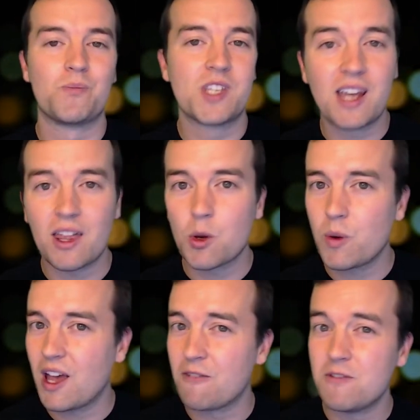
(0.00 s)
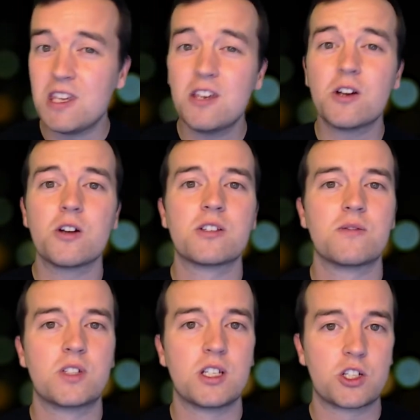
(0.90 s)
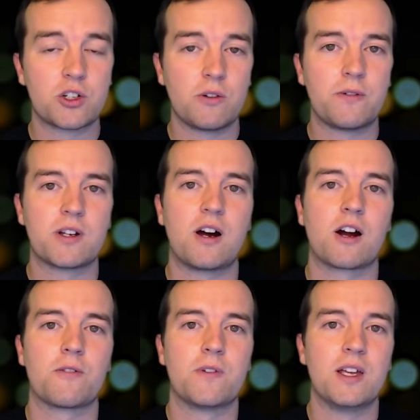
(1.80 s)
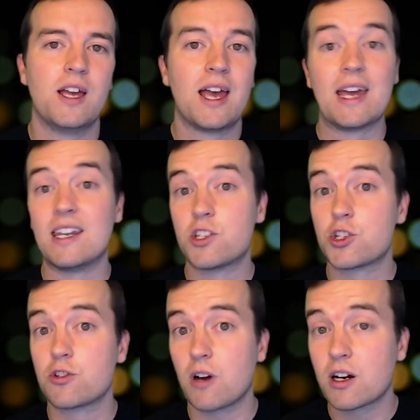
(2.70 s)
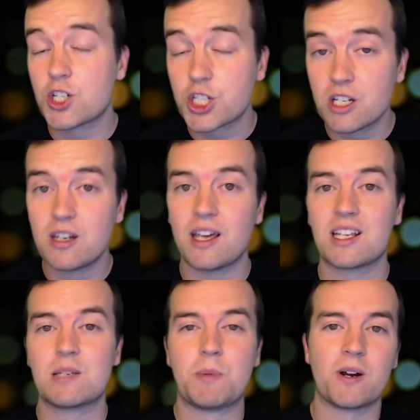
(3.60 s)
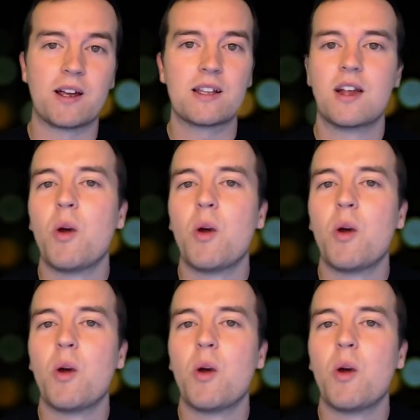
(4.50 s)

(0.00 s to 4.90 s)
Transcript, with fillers: Together, we have years of digital photography and instruction experience,